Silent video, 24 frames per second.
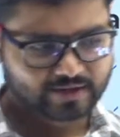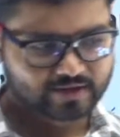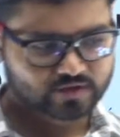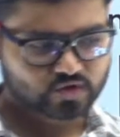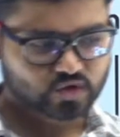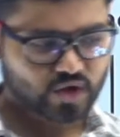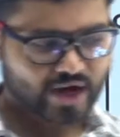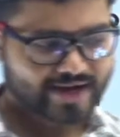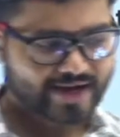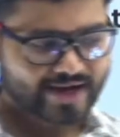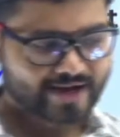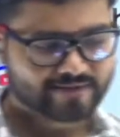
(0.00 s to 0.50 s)

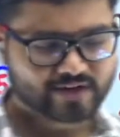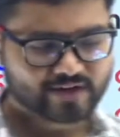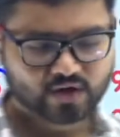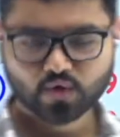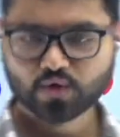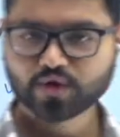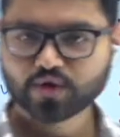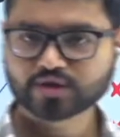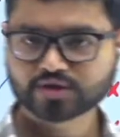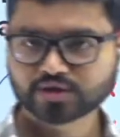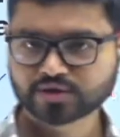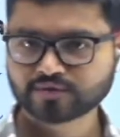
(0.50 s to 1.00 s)
So I have a
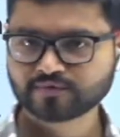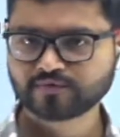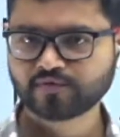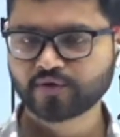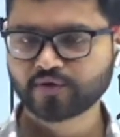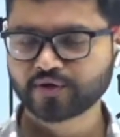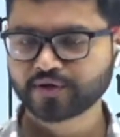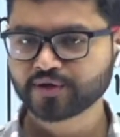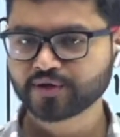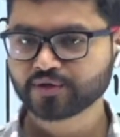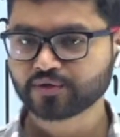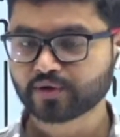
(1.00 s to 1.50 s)
question
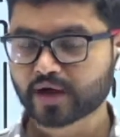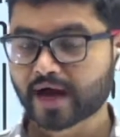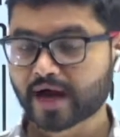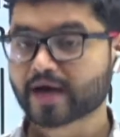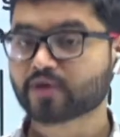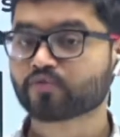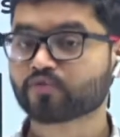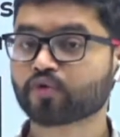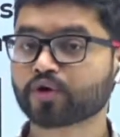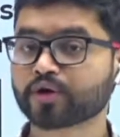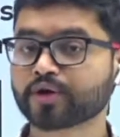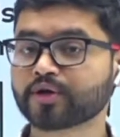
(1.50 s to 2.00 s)
for you.
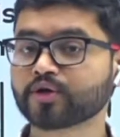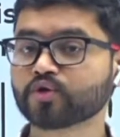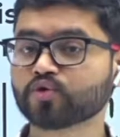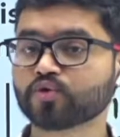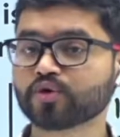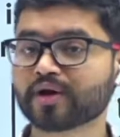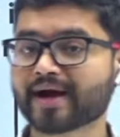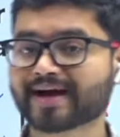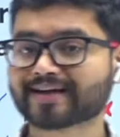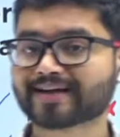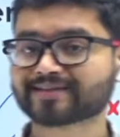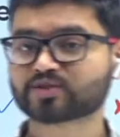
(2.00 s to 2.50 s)
I want
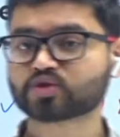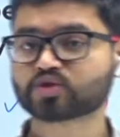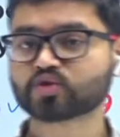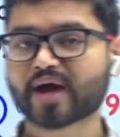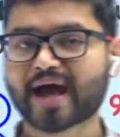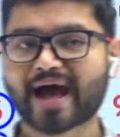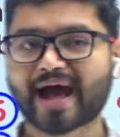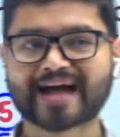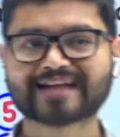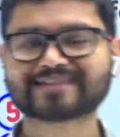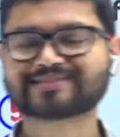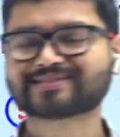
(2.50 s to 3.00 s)
you guys to
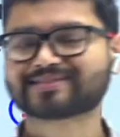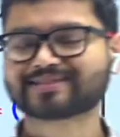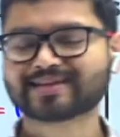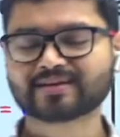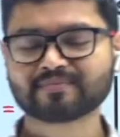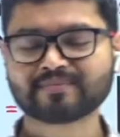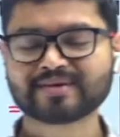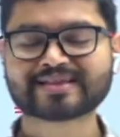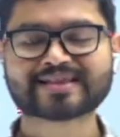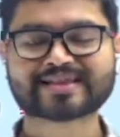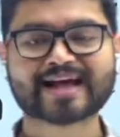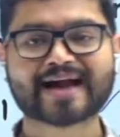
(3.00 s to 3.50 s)
answer
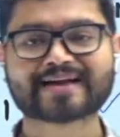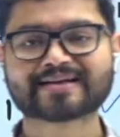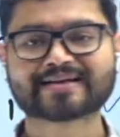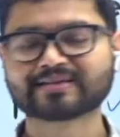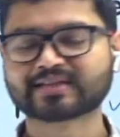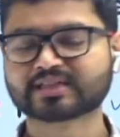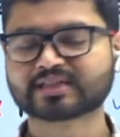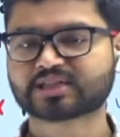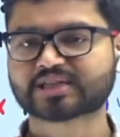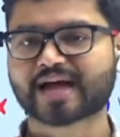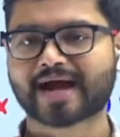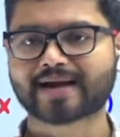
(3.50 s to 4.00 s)
me that
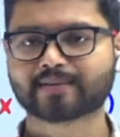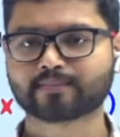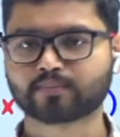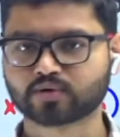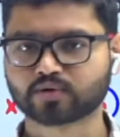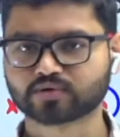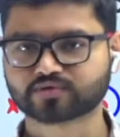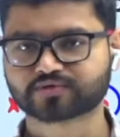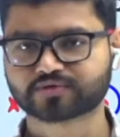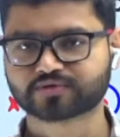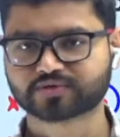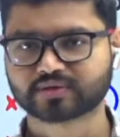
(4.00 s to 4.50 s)
in the chat
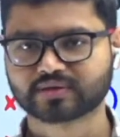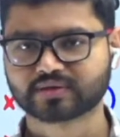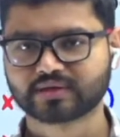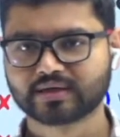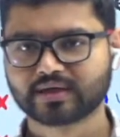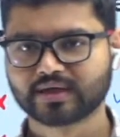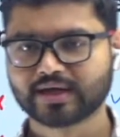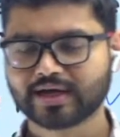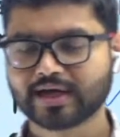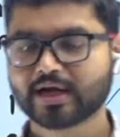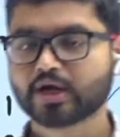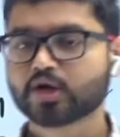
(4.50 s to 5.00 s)
box.
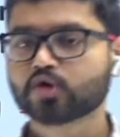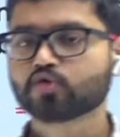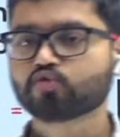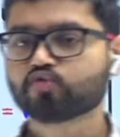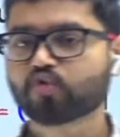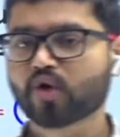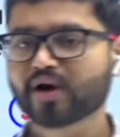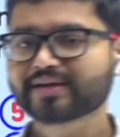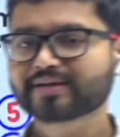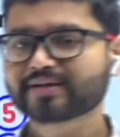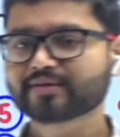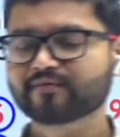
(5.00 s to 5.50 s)

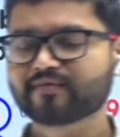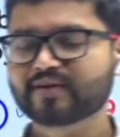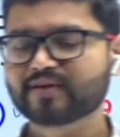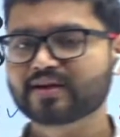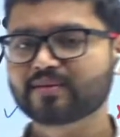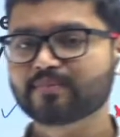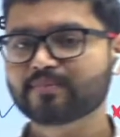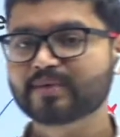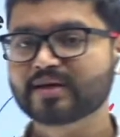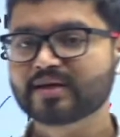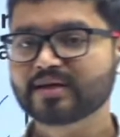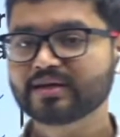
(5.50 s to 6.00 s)
What
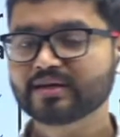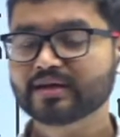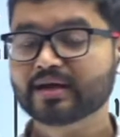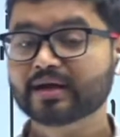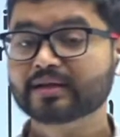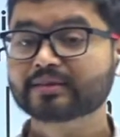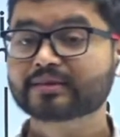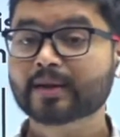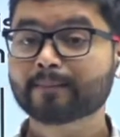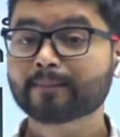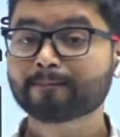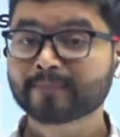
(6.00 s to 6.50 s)
will be
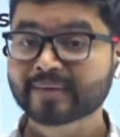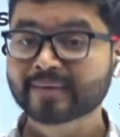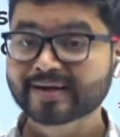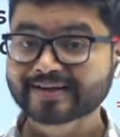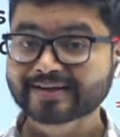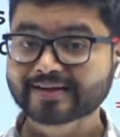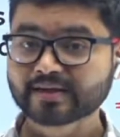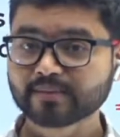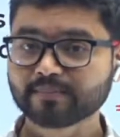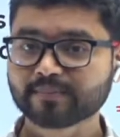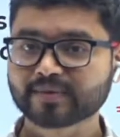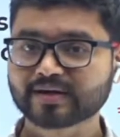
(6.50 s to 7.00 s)
the
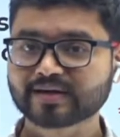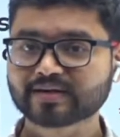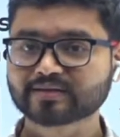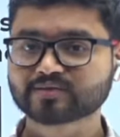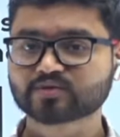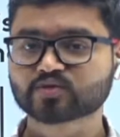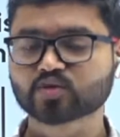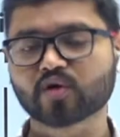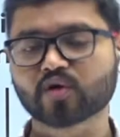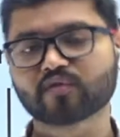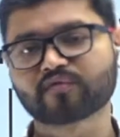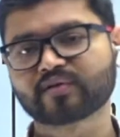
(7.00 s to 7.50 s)

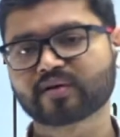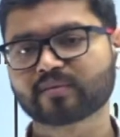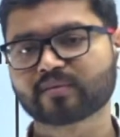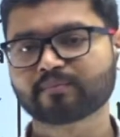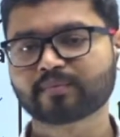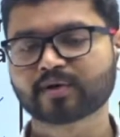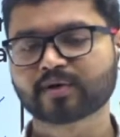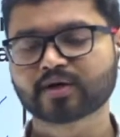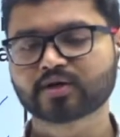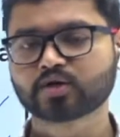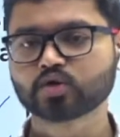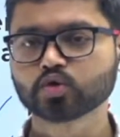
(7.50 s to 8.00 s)
multiples of
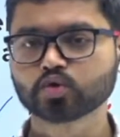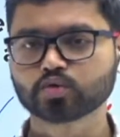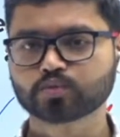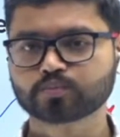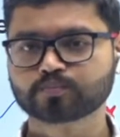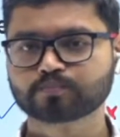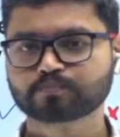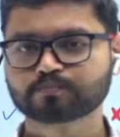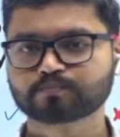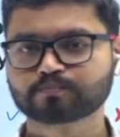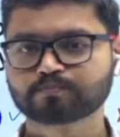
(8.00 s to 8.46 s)
number 2?